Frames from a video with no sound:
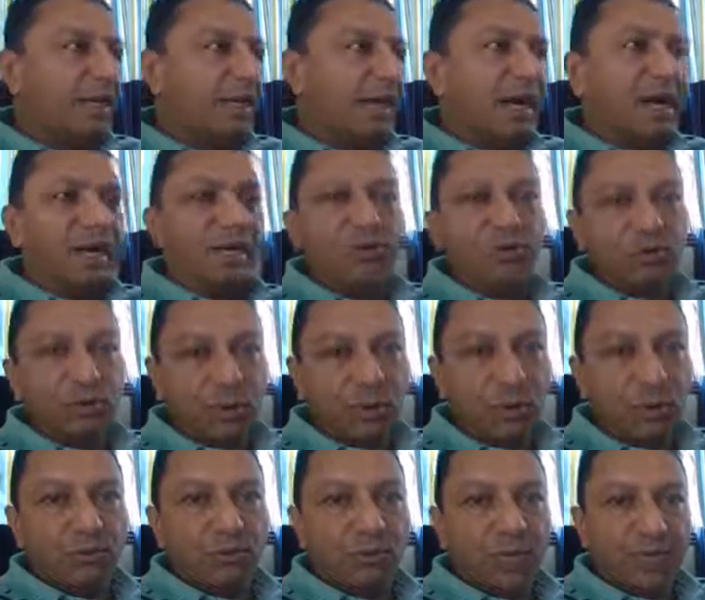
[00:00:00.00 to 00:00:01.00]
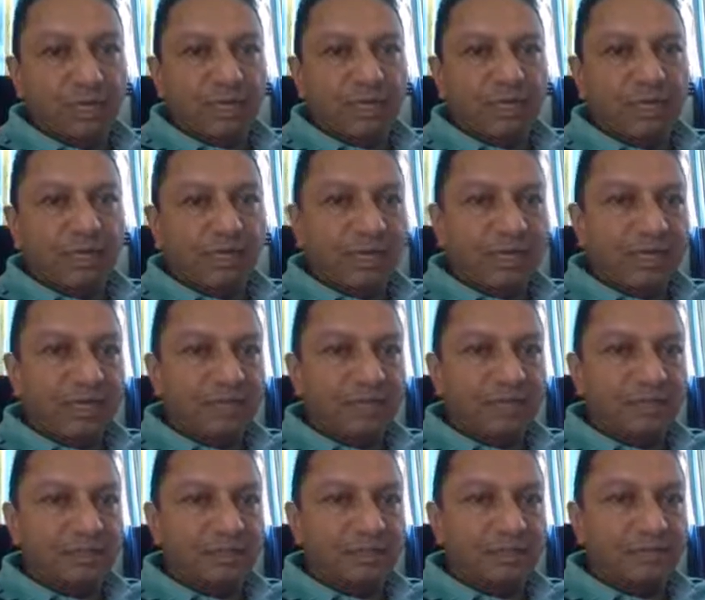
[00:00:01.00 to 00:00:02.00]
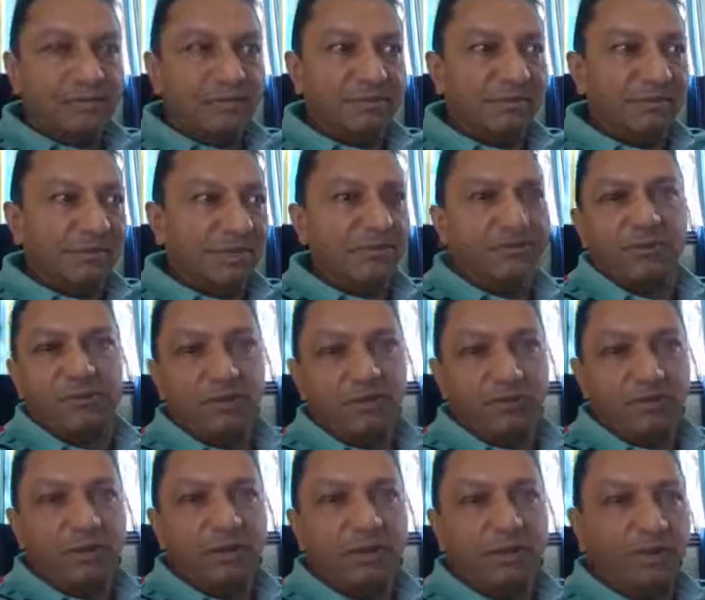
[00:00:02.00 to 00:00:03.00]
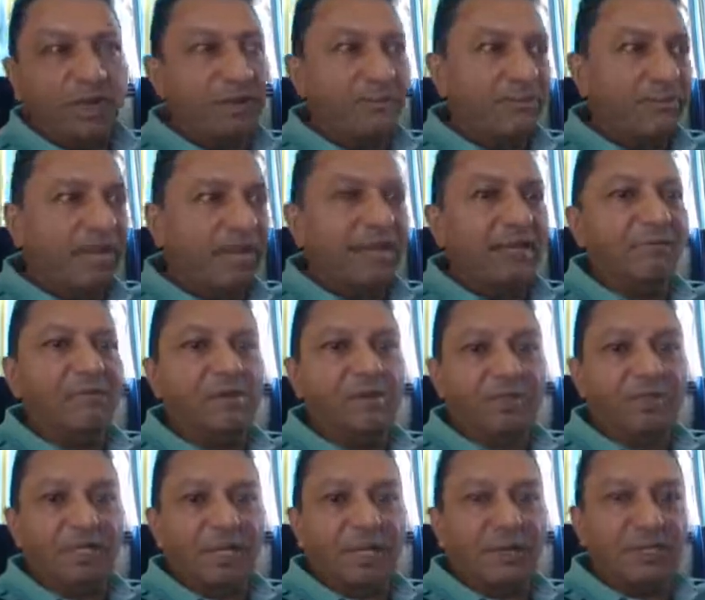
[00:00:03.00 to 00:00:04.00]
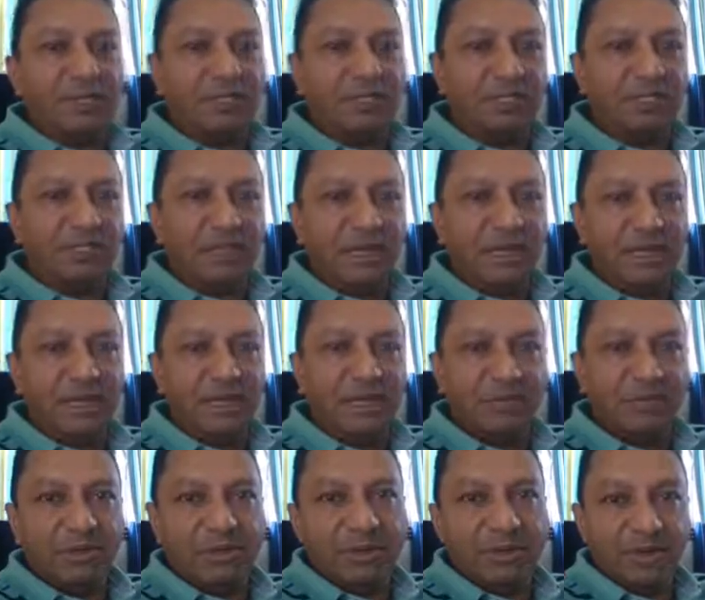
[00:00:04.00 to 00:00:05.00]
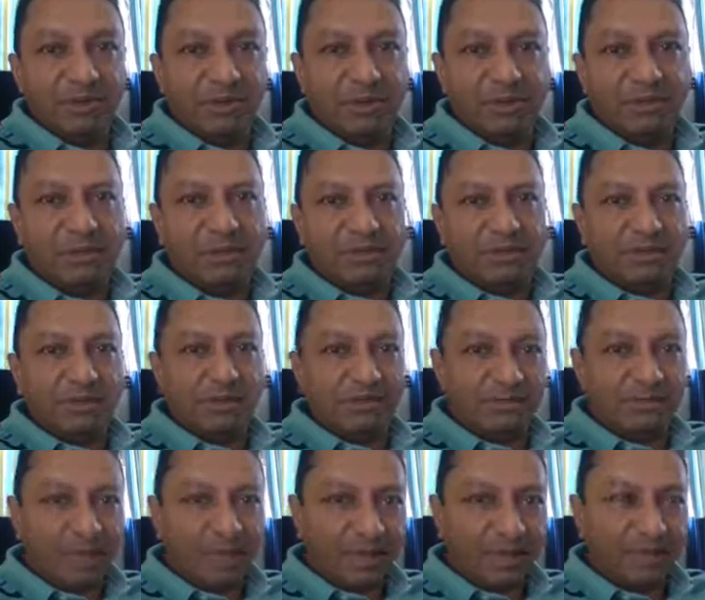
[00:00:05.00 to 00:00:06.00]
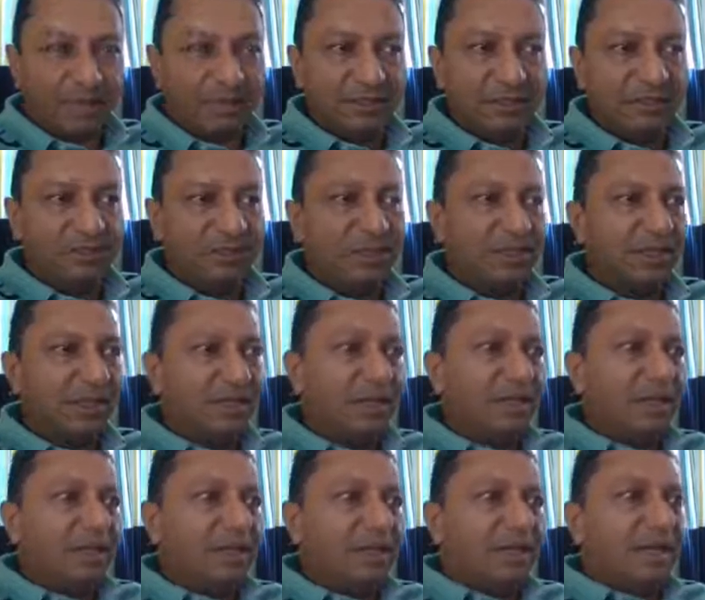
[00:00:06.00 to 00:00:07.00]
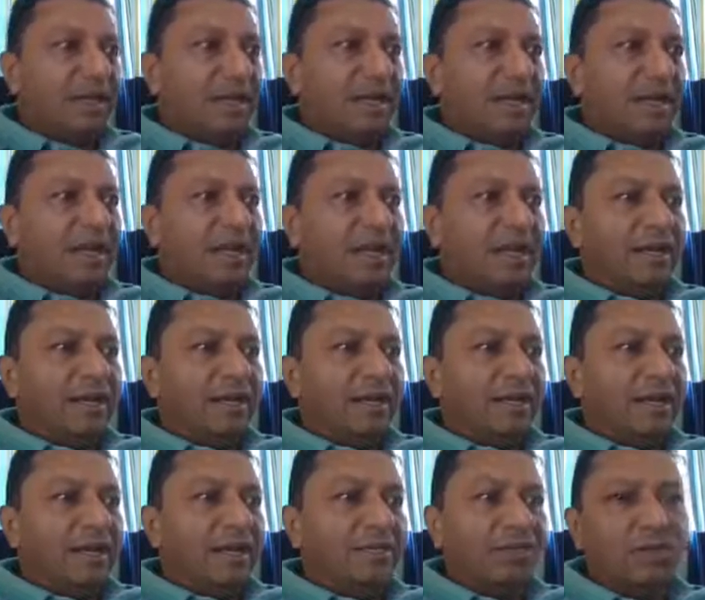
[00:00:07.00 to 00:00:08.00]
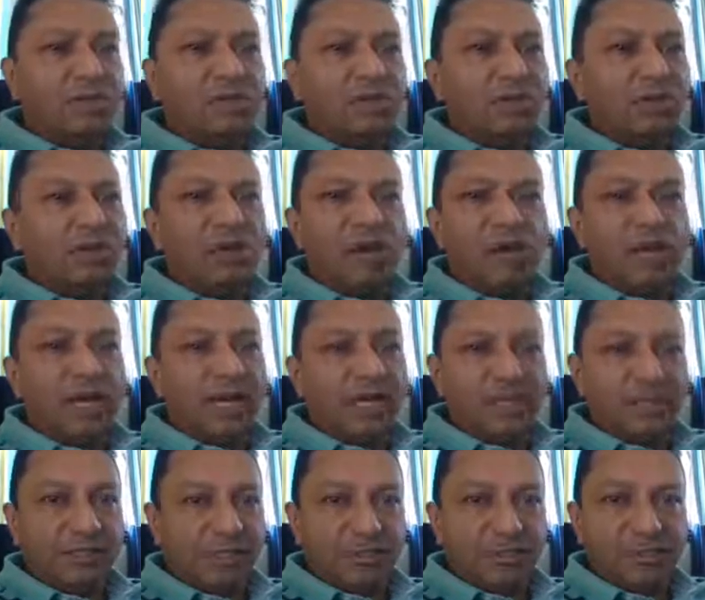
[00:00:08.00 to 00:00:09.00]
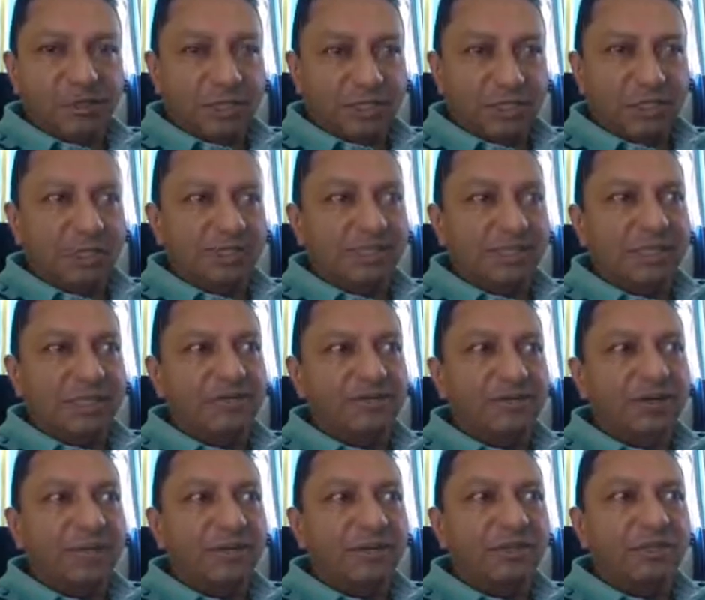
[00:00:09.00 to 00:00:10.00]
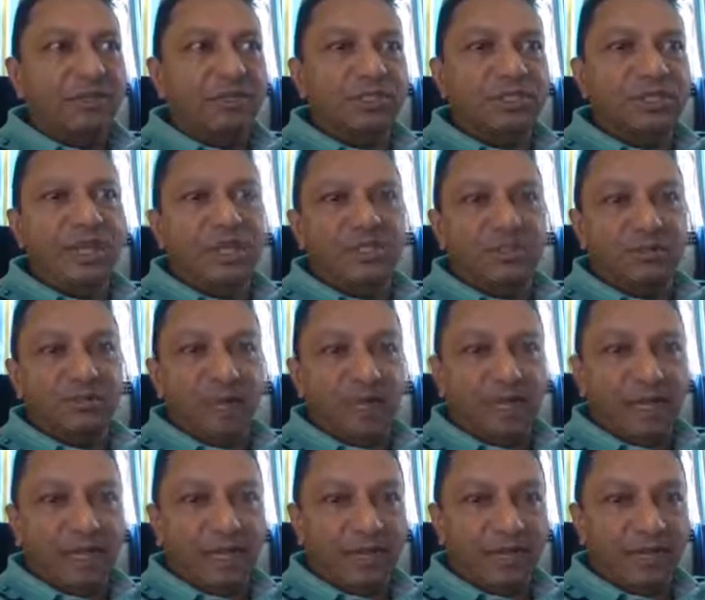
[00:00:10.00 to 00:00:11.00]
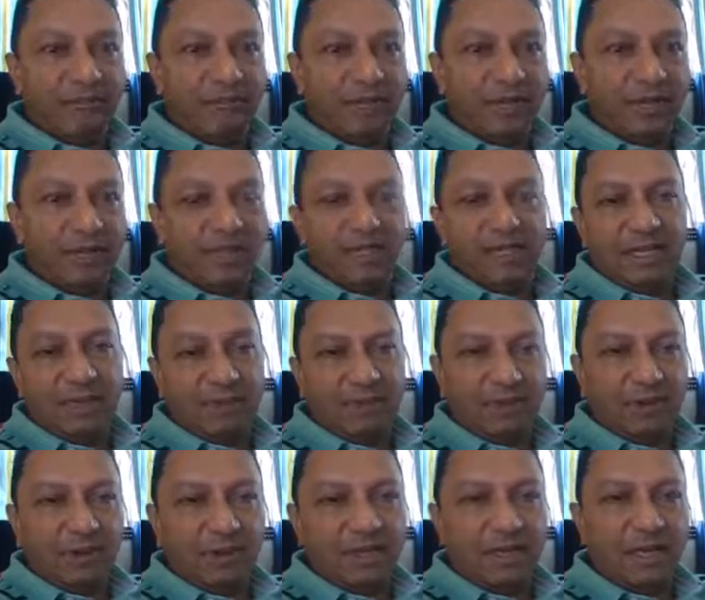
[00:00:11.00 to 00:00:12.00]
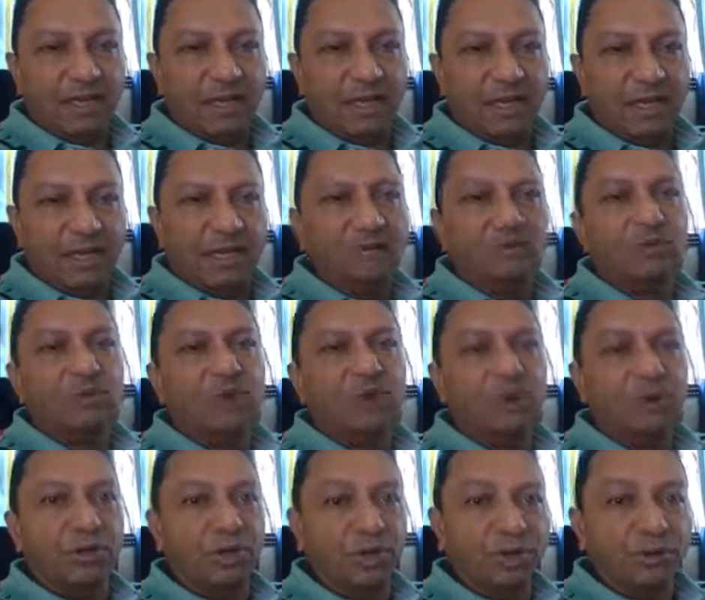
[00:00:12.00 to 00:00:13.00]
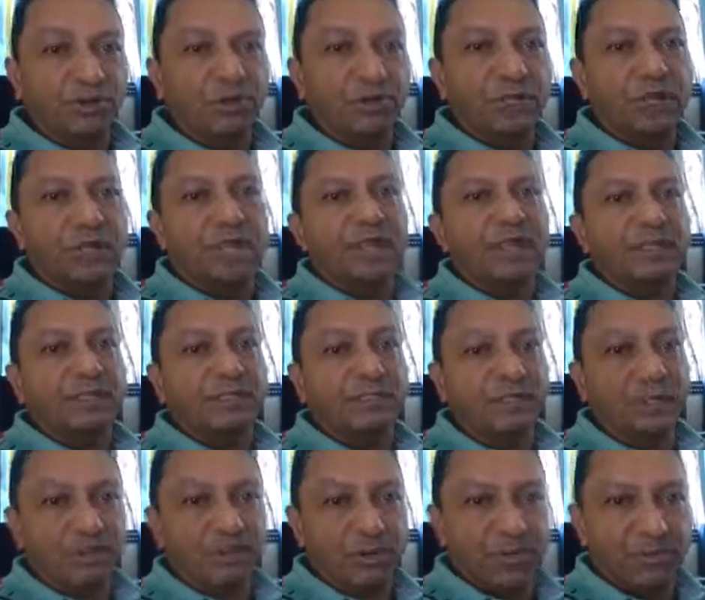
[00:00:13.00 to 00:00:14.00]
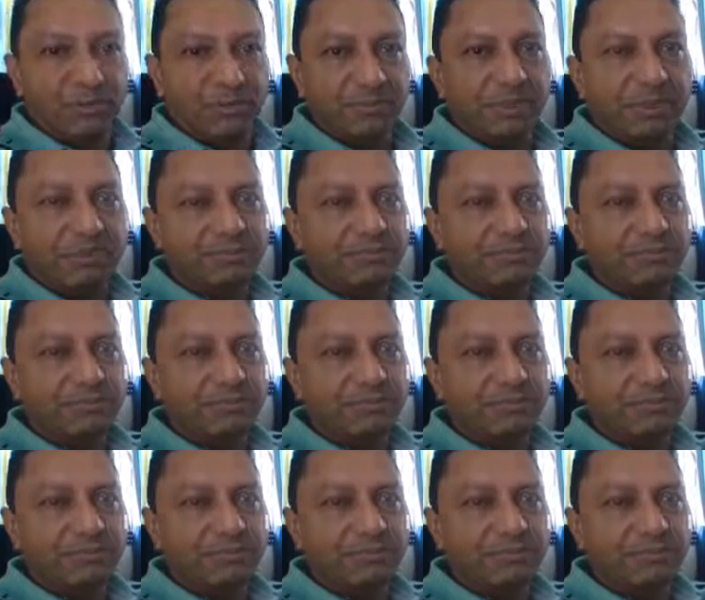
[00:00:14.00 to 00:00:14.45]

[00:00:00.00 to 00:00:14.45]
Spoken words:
I also worked in the plantation, of course, without being paid because I was a child laborer helping my parents. And it was a do or die situation. You see, if I don't change my life at that point, I would continue working as a rubber tapper.